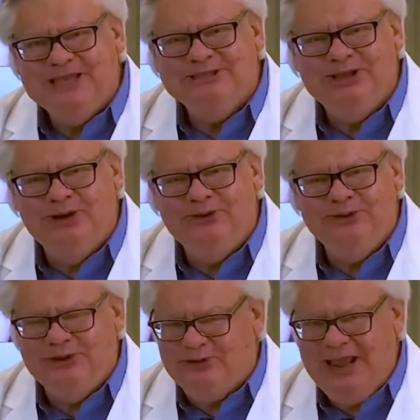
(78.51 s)
So
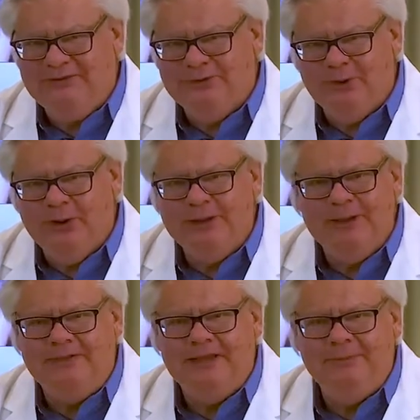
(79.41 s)
you don't have to worry
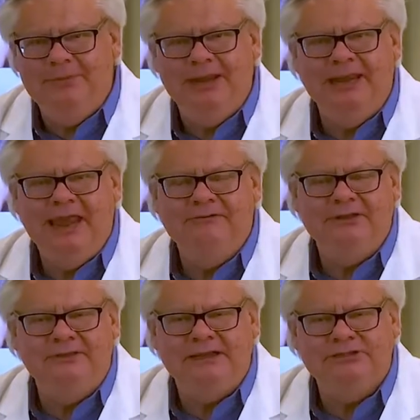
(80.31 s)
about that big, heavy,
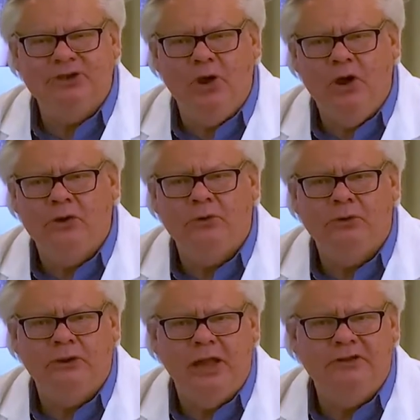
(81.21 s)
thick scar
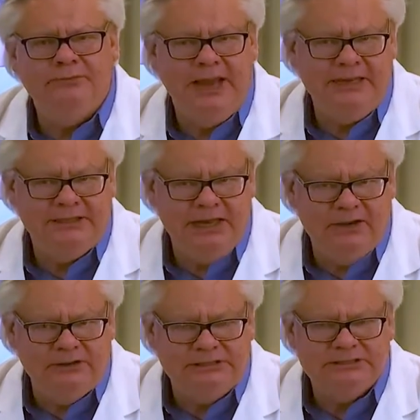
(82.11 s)
or a lot of pain and
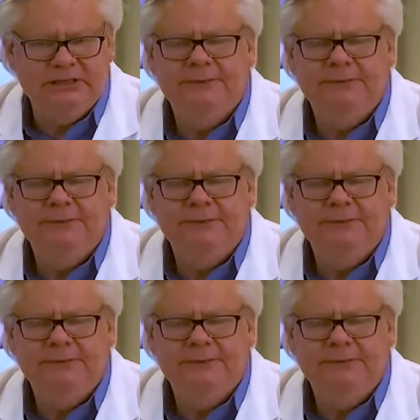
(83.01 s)
tenderness.